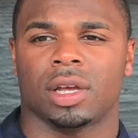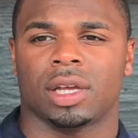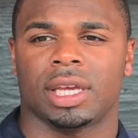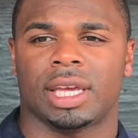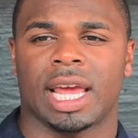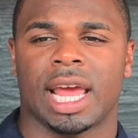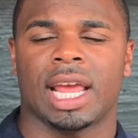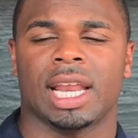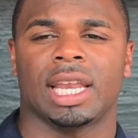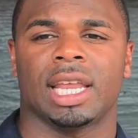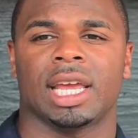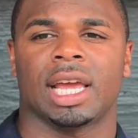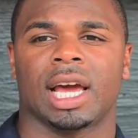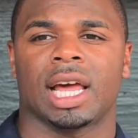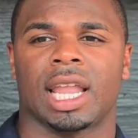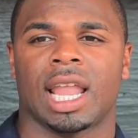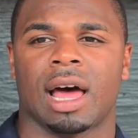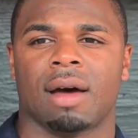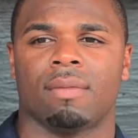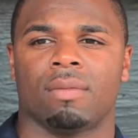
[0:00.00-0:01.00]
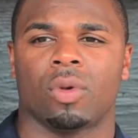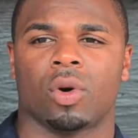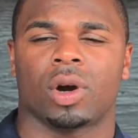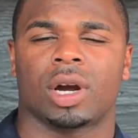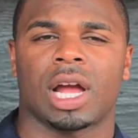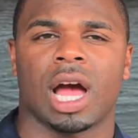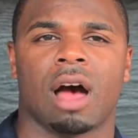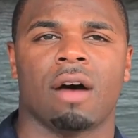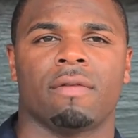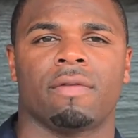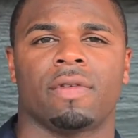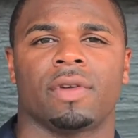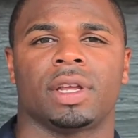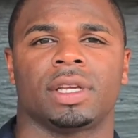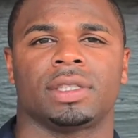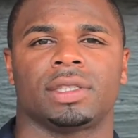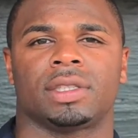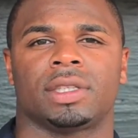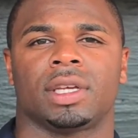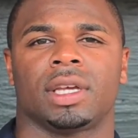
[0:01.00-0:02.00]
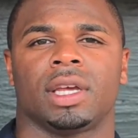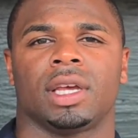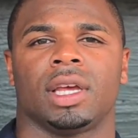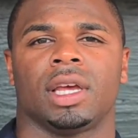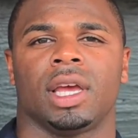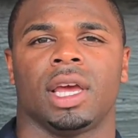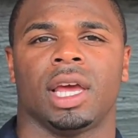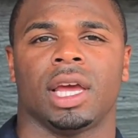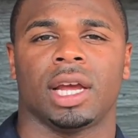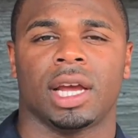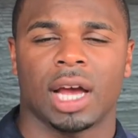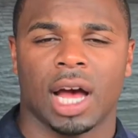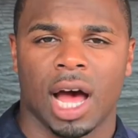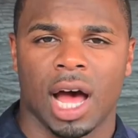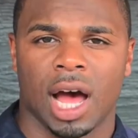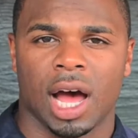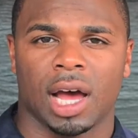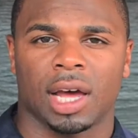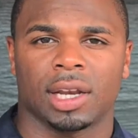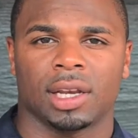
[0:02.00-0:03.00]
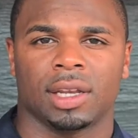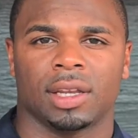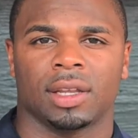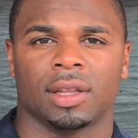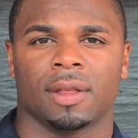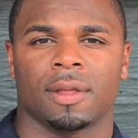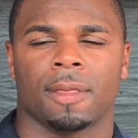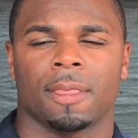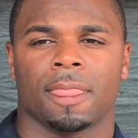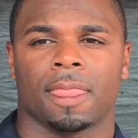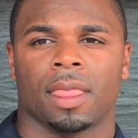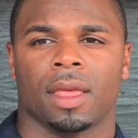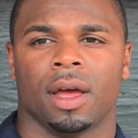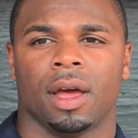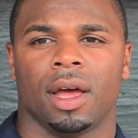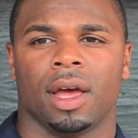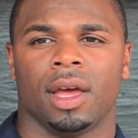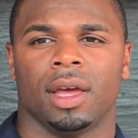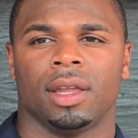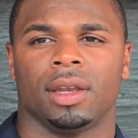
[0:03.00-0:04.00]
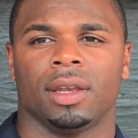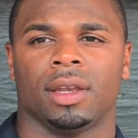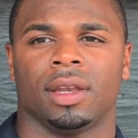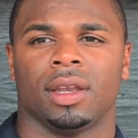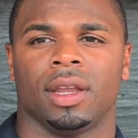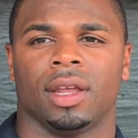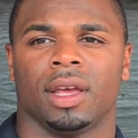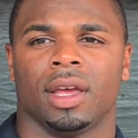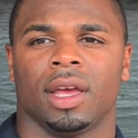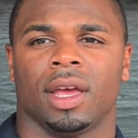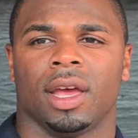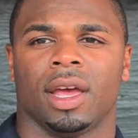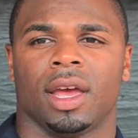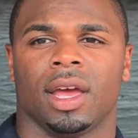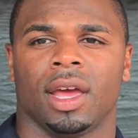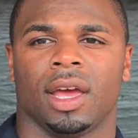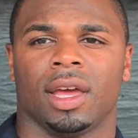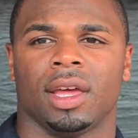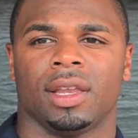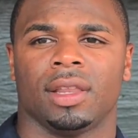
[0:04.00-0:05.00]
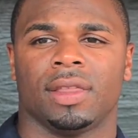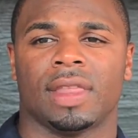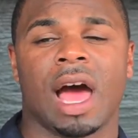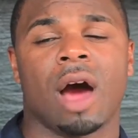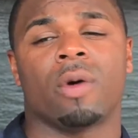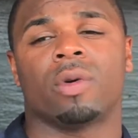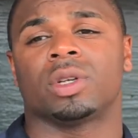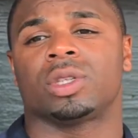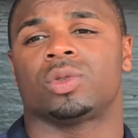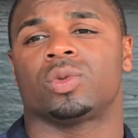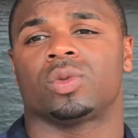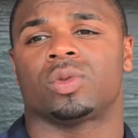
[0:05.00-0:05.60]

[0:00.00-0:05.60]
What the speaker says: gaining a lot more confidence in God. And that was